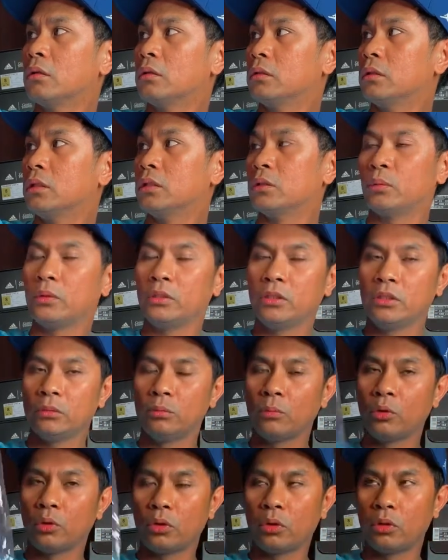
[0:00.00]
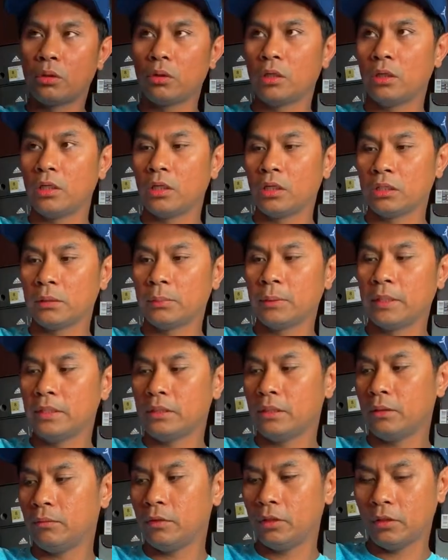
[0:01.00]
This one is more
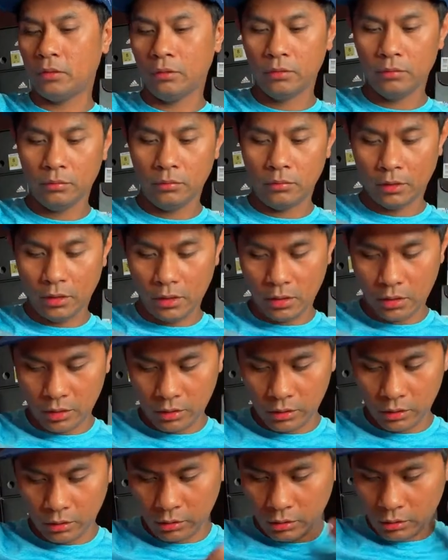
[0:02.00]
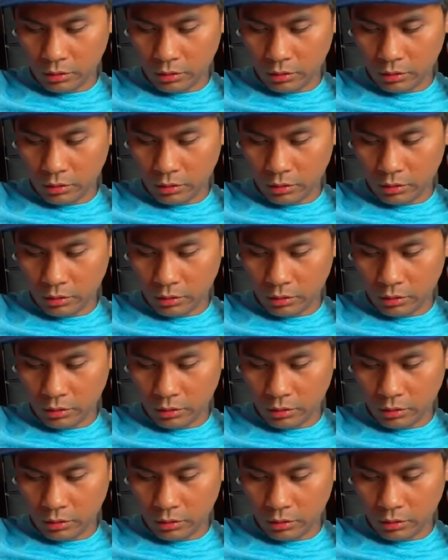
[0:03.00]
expensive though, because